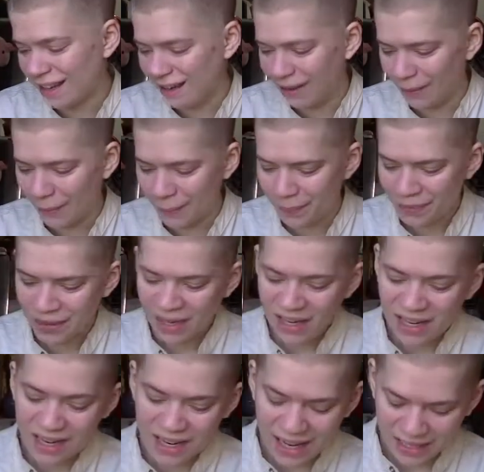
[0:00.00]
um,
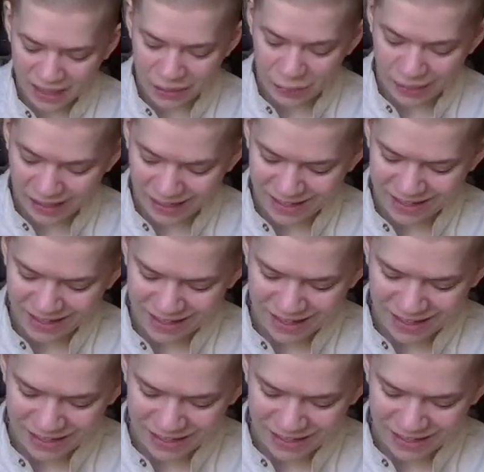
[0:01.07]
next week.